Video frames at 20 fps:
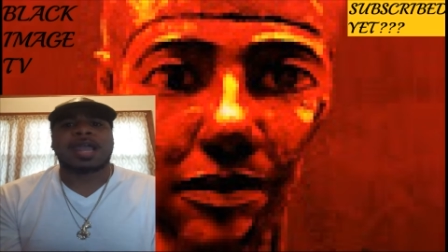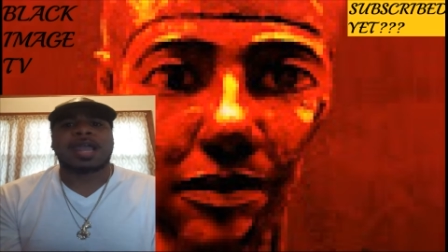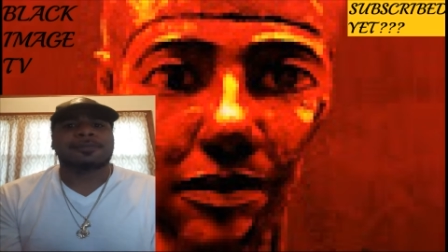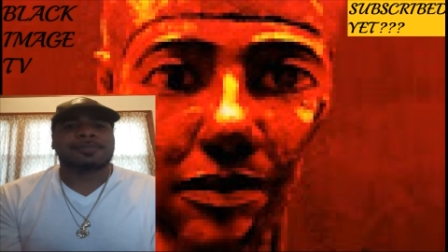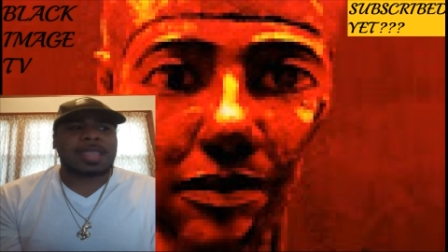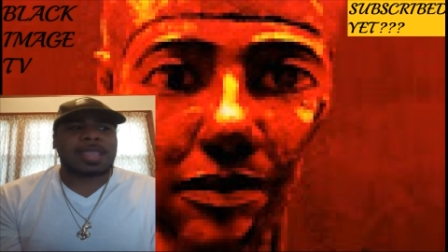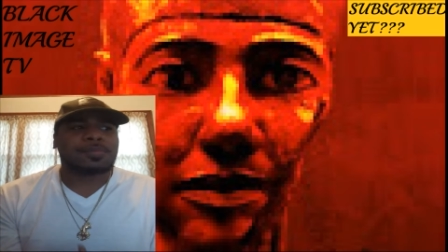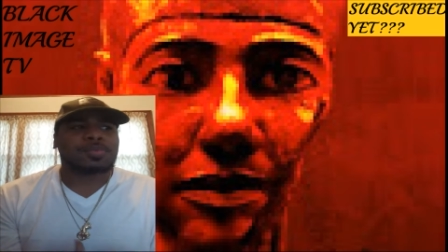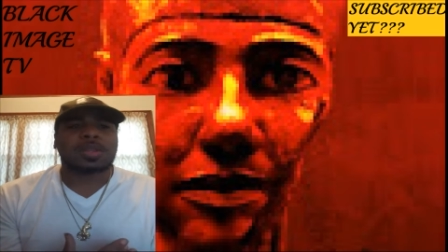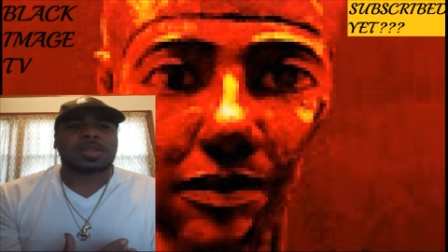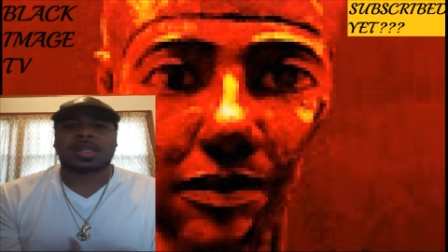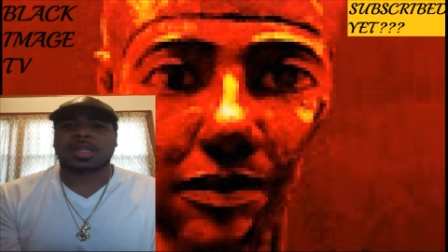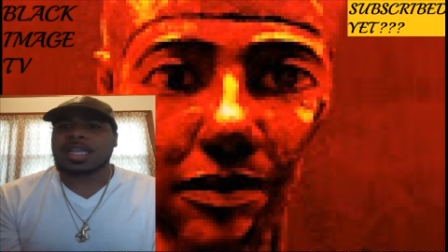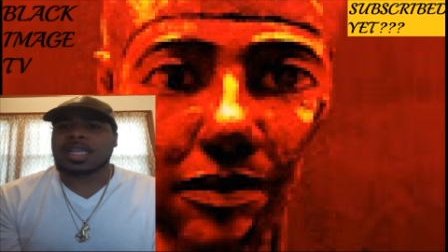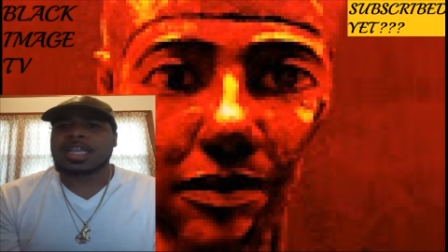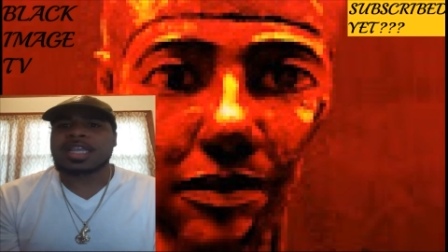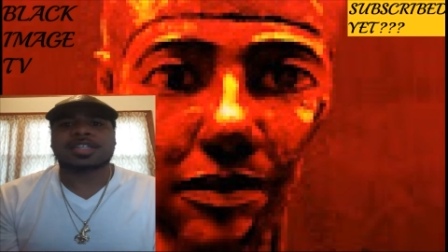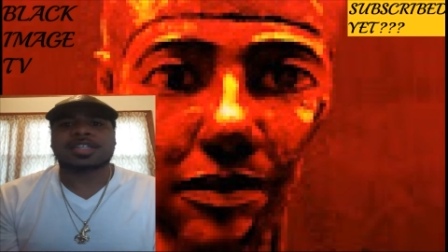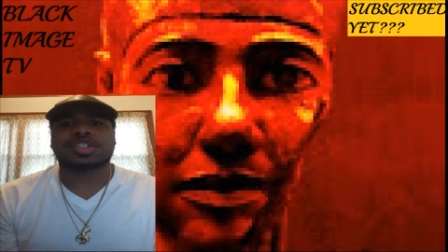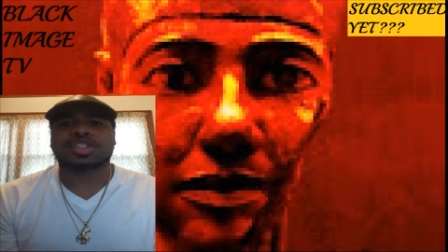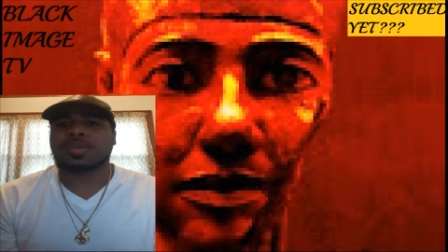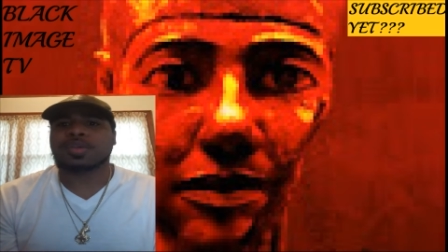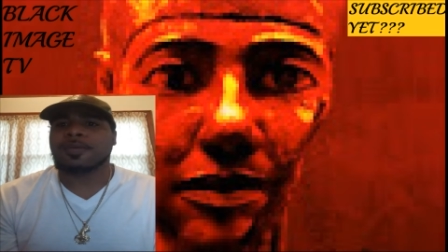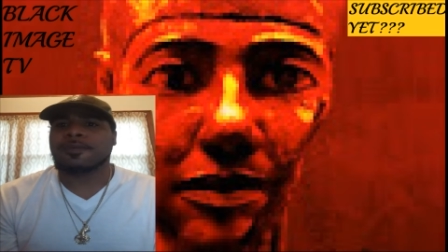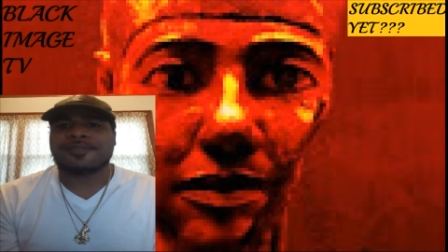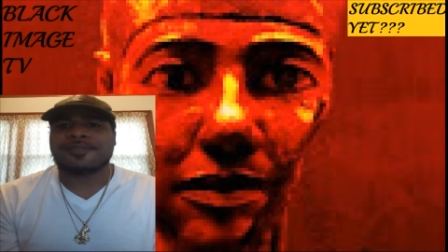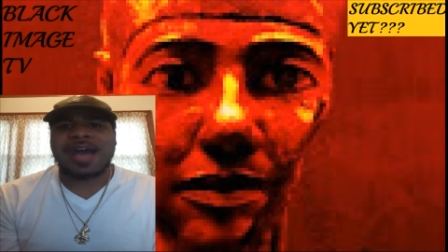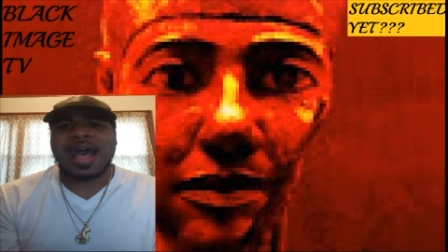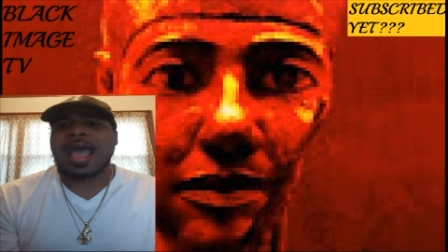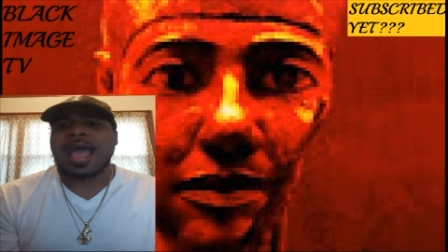They will lead you
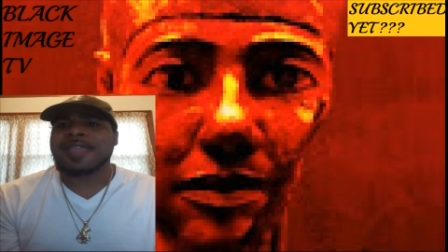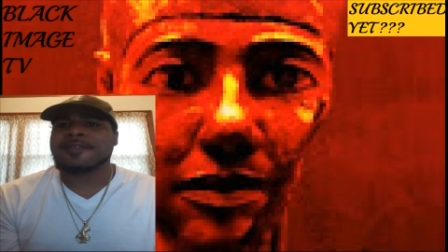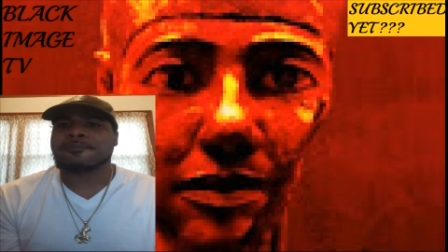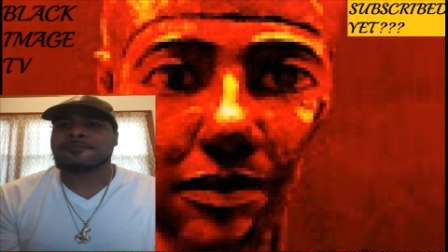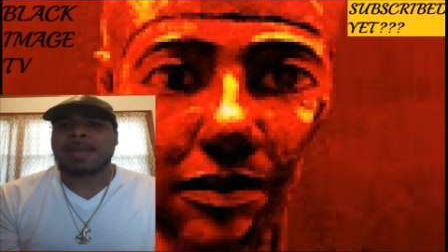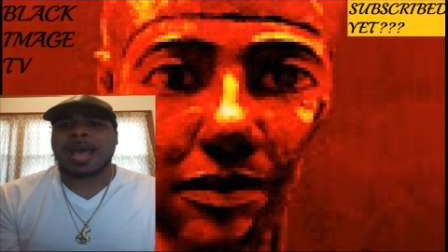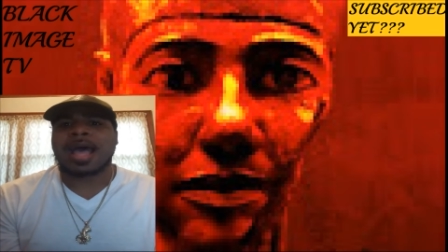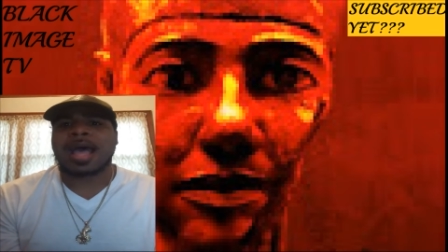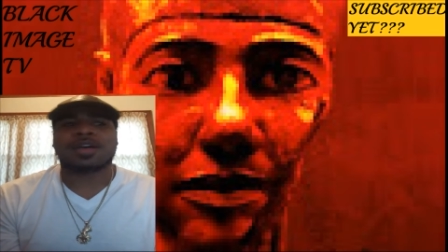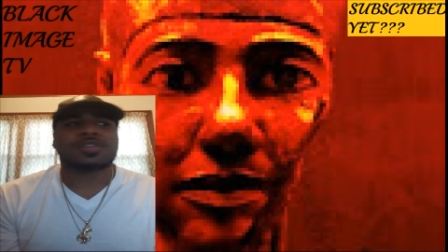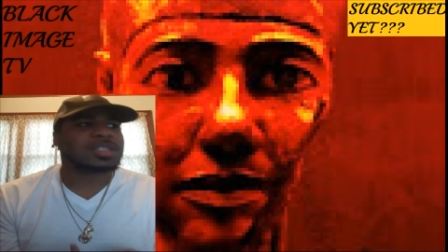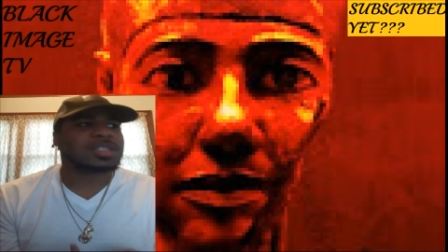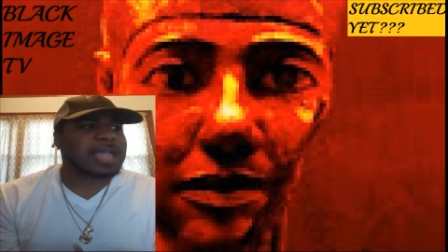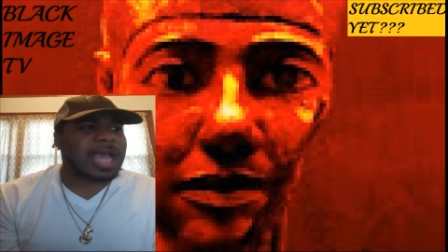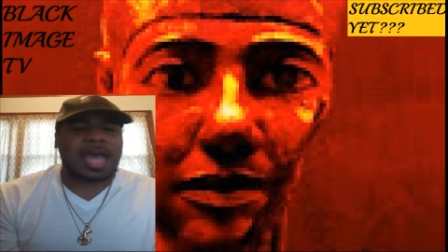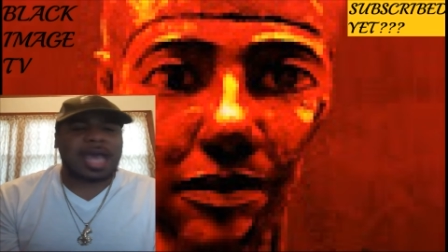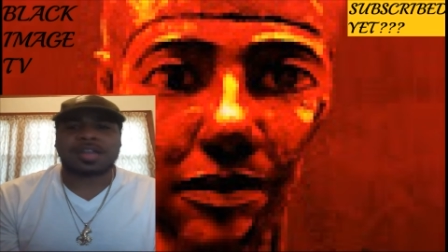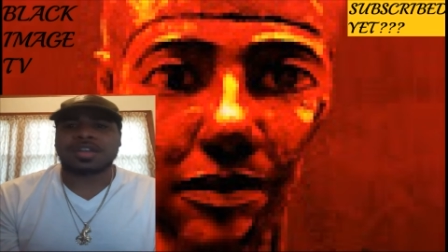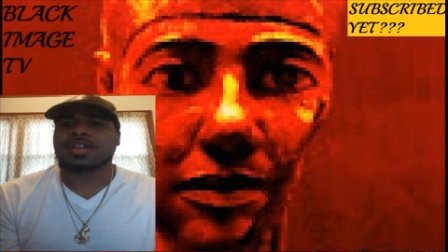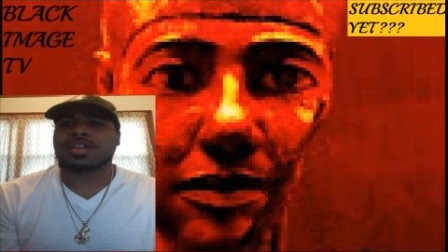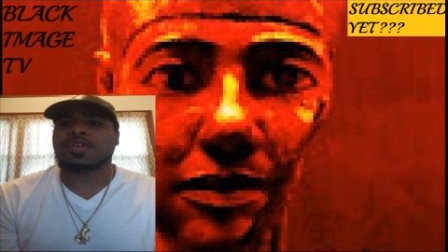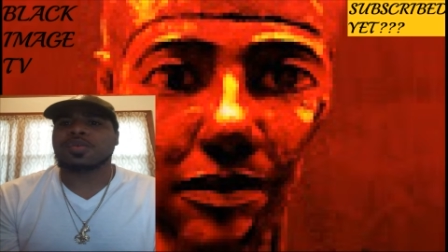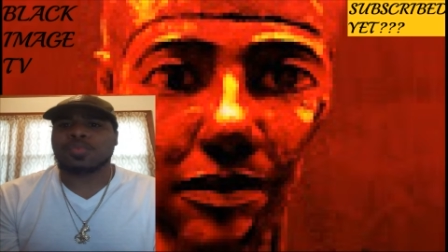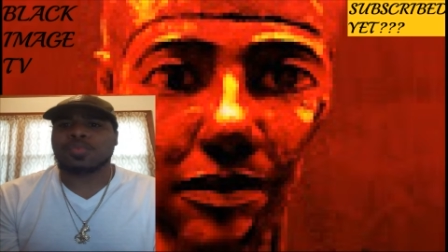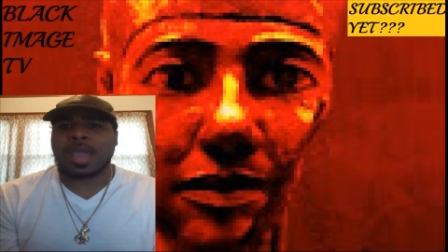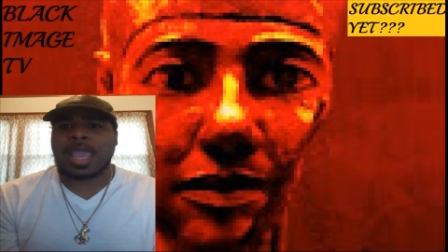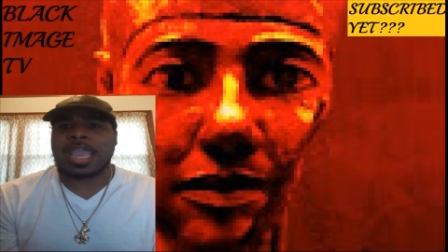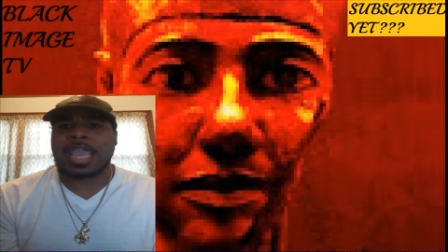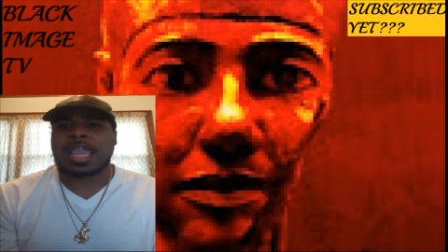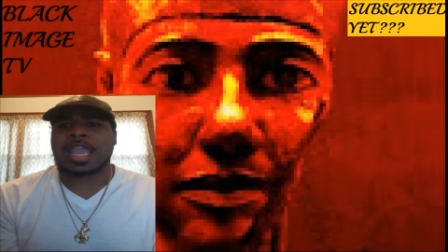5 miles out of the
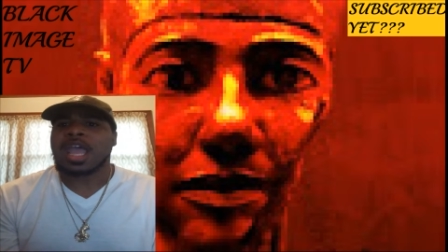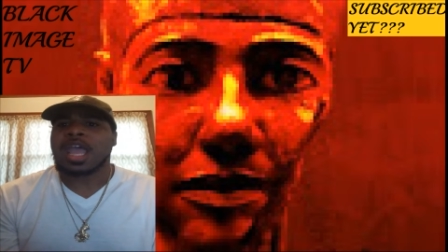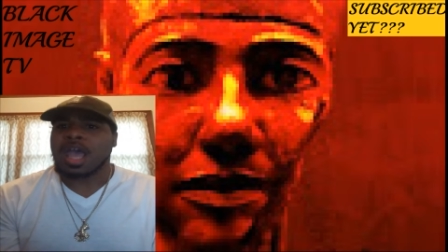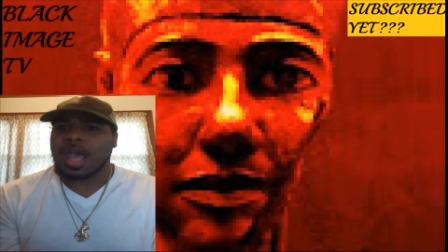way